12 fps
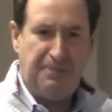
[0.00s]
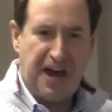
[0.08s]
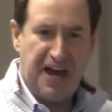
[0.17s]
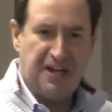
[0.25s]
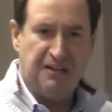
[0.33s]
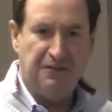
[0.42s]

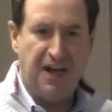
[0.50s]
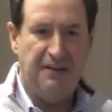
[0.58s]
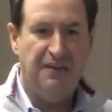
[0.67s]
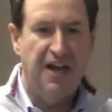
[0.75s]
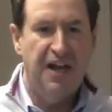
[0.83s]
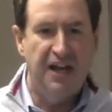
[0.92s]
pattern of
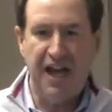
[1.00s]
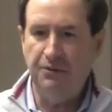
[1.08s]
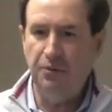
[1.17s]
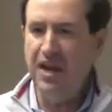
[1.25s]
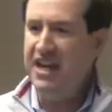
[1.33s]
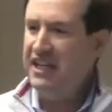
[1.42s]
life,
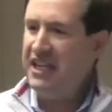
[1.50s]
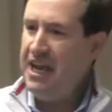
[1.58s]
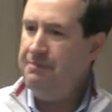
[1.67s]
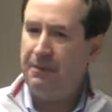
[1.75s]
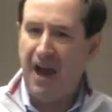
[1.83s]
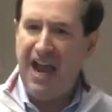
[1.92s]
and we
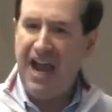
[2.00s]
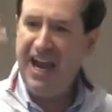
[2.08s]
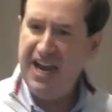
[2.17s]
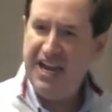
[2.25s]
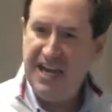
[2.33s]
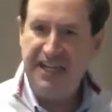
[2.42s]
keep
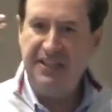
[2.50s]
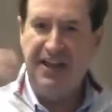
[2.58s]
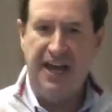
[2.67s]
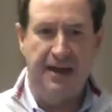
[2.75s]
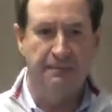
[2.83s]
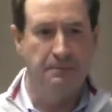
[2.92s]
aiding
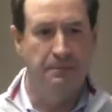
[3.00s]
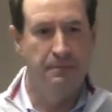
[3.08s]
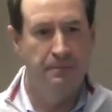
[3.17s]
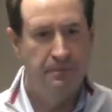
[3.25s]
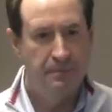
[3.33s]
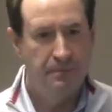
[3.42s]
them.
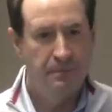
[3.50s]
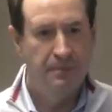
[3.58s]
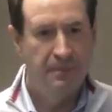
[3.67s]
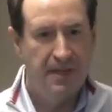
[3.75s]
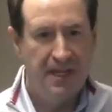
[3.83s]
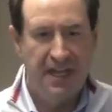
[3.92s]

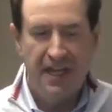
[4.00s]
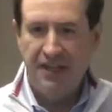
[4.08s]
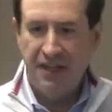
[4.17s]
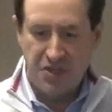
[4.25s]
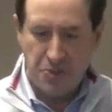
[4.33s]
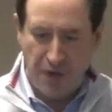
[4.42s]

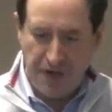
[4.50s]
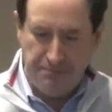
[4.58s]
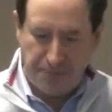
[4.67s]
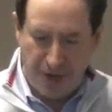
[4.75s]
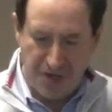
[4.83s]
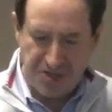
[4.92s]
There's
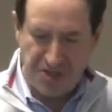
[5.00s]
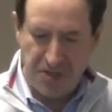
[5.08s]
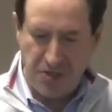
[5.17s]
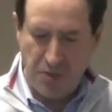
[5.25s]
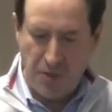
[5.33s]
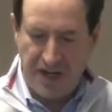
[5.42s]
one person
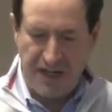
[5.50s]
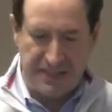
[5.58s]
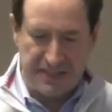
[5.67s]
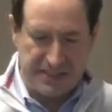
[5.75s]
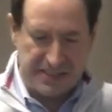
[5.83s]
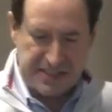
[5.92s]
who wanted
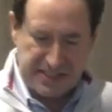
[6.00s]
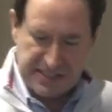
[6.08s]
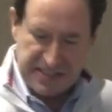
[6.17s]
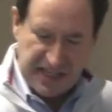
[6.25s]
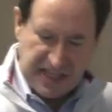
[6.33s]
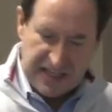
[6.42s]
to
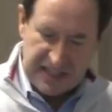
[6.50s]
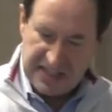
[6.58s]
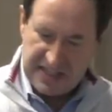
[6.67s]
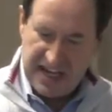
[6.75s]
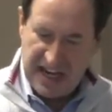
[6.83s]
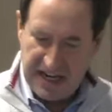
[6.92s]

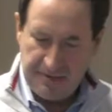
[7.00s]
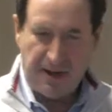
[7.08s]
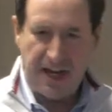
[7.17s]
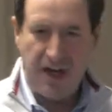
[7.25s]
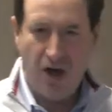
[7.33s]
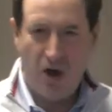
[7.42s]
stay in
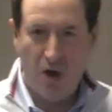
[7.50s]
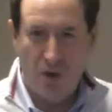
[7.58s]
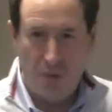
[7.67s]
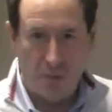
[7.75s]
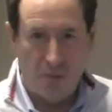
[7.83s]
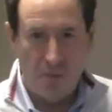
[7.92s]
my
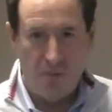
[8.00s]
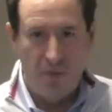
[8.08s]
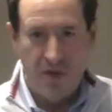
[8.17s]
home,